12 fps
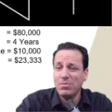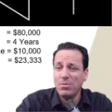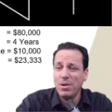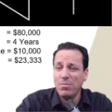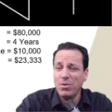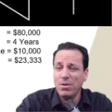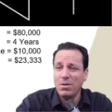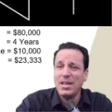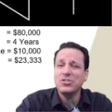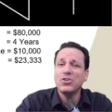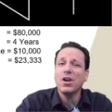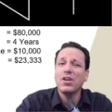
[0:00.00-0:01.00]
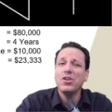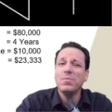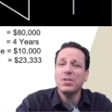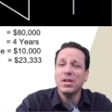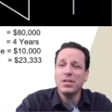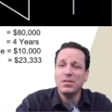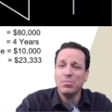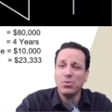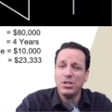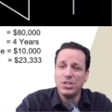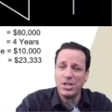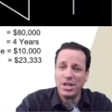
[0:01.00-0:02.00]
Remember, that's your accumulated
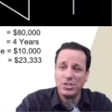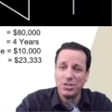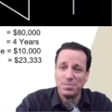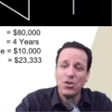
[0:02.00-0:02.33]
depreciation.